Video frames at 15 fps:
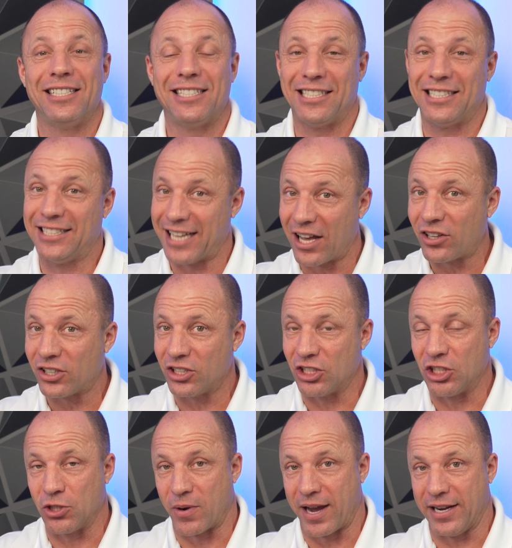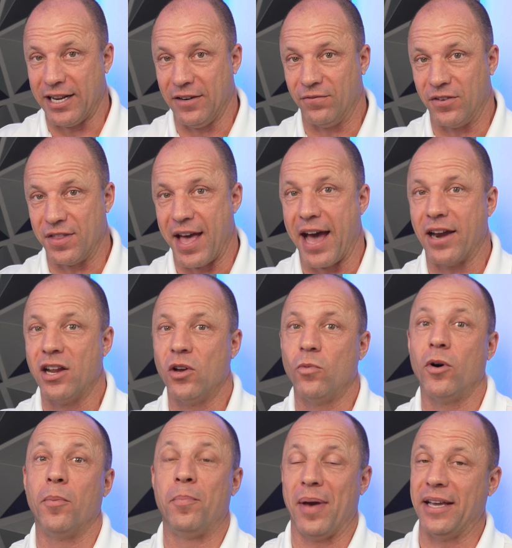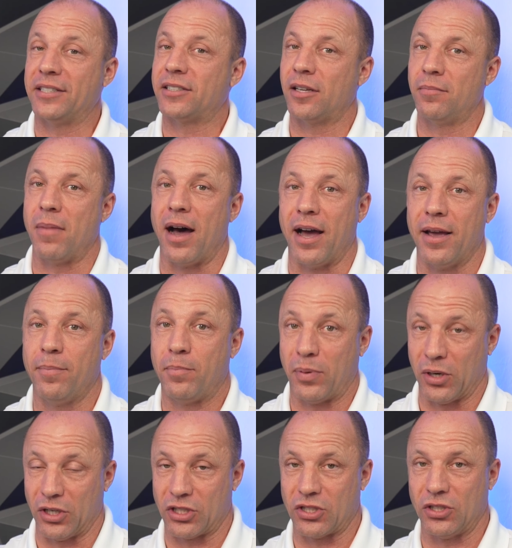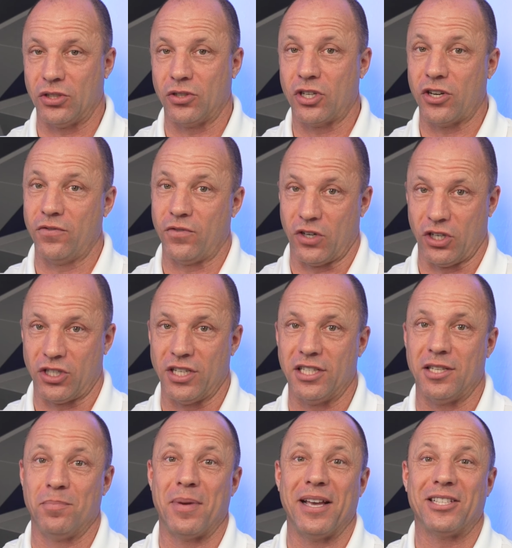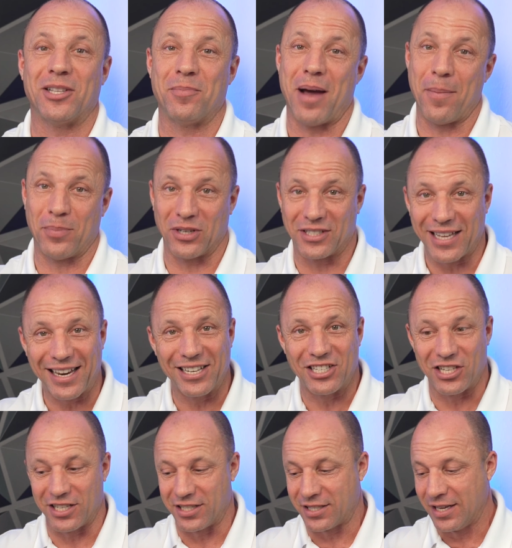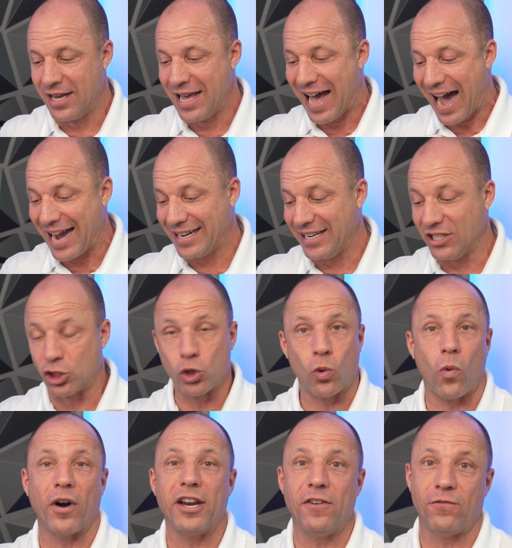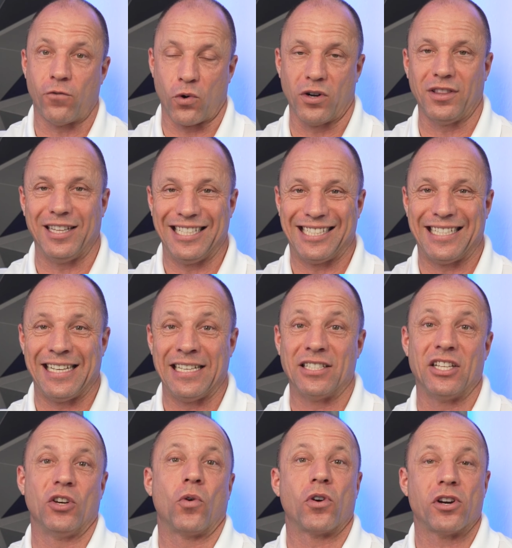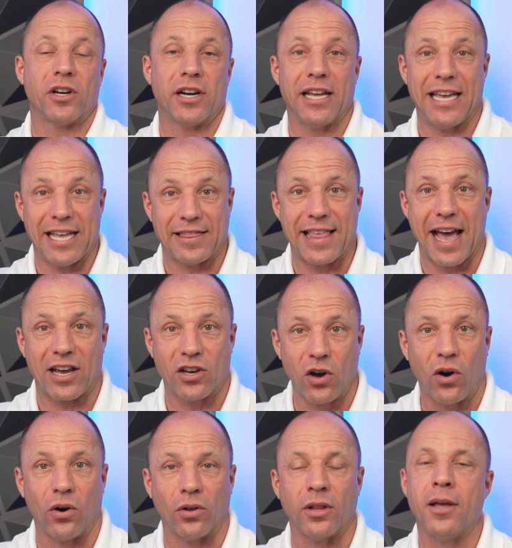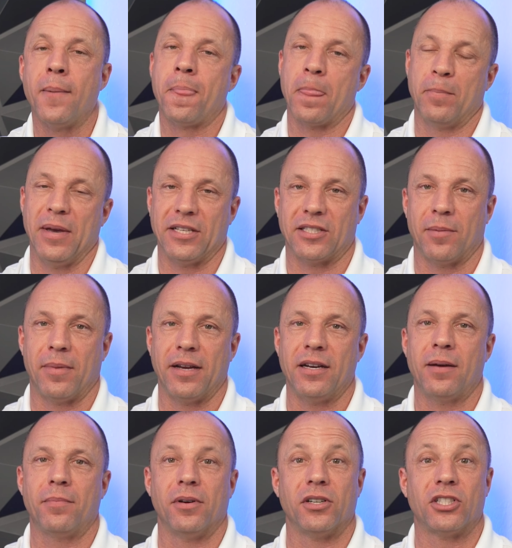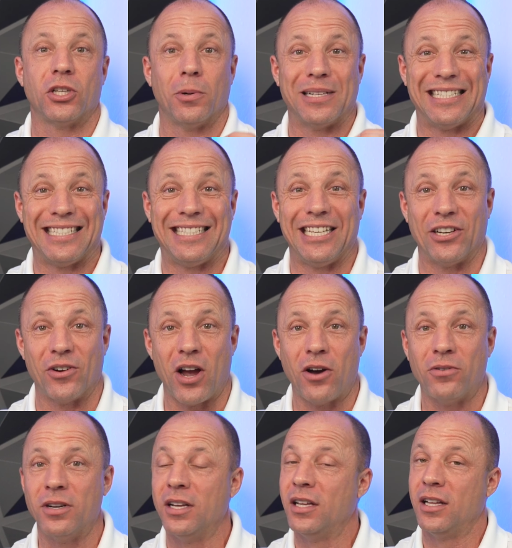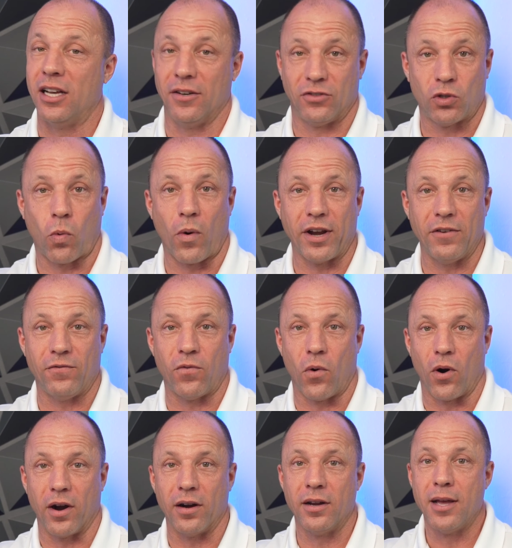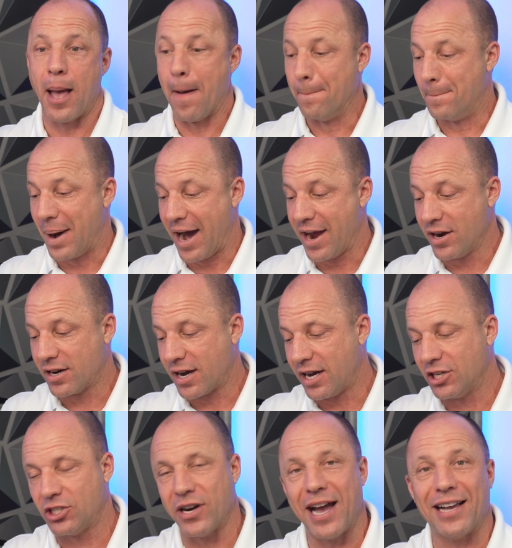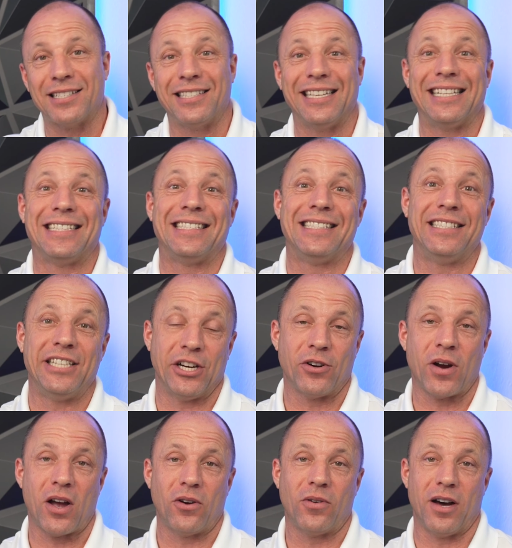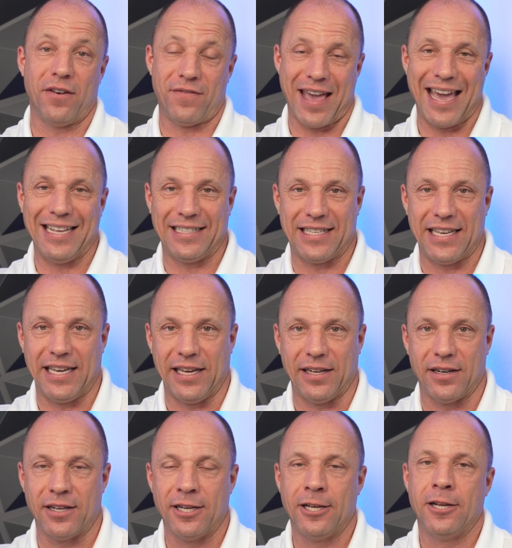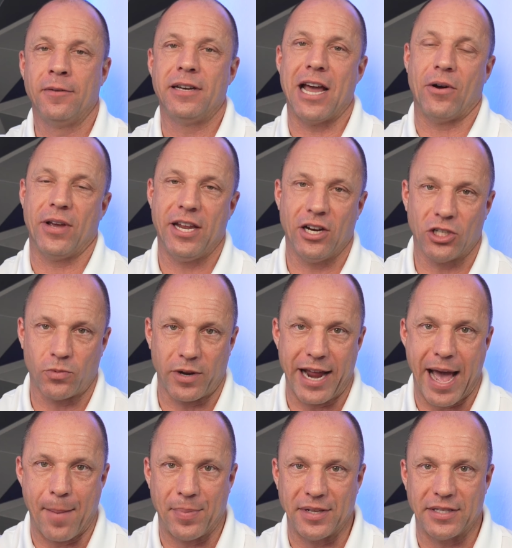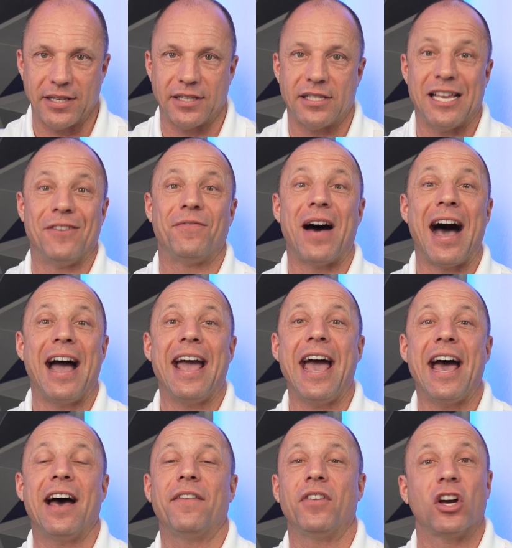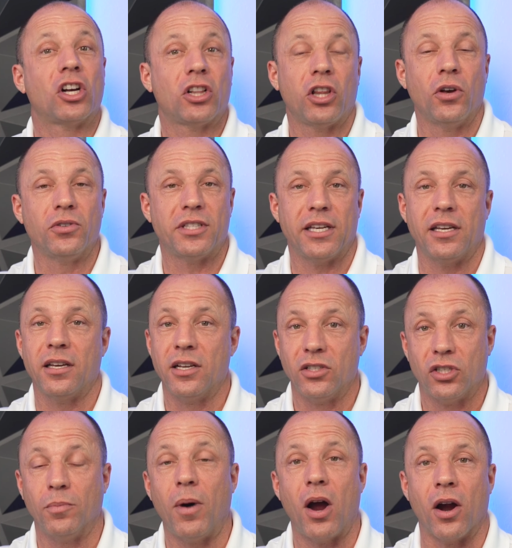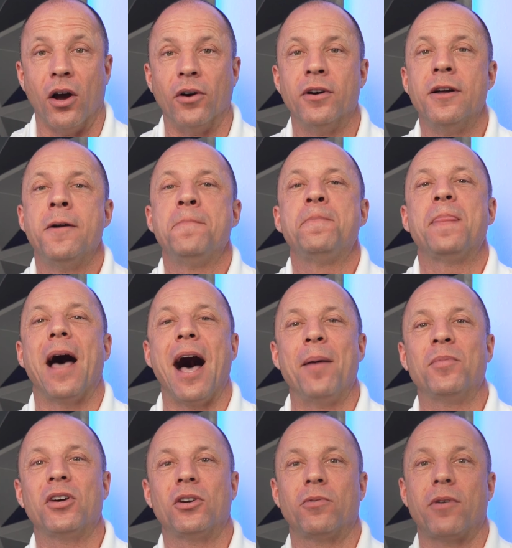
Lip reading: sellers do I need for that? Well, based on my personal conversions and based on my percentages, I need 24 listings in order to hit that goal based on my numbers. So it's 0 of 24. Buyer contracts, it's 0 of 18. Now, here's what happens is if I have a closing tomorrow, I'm going to